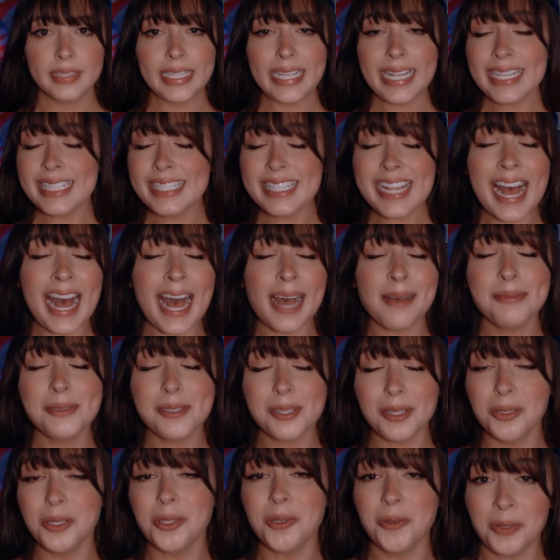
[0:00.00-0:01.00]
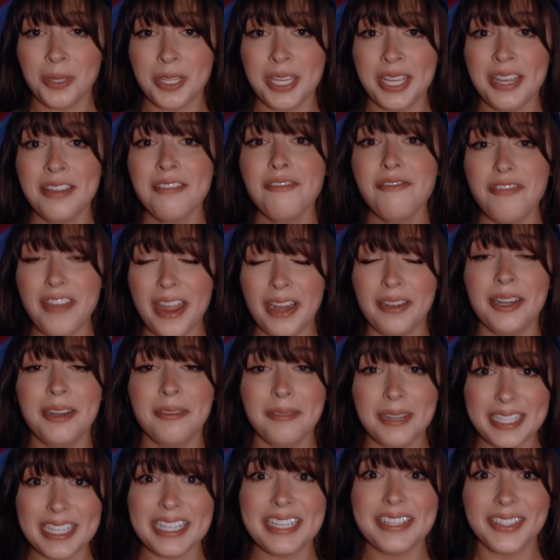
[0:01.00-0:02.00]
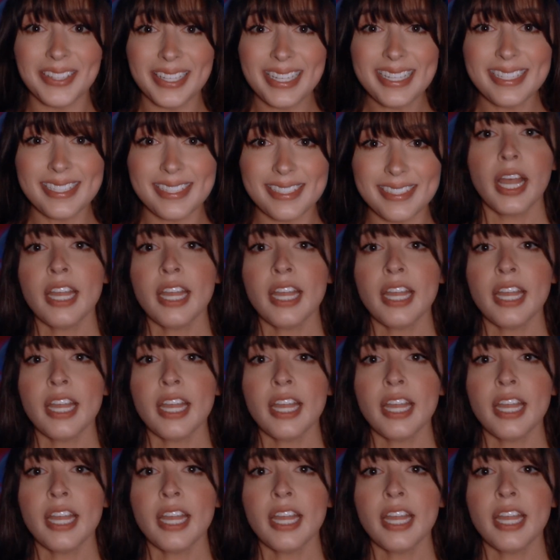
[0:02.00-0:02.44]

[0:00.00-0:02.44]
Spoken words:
It's absolutely very ridiculous.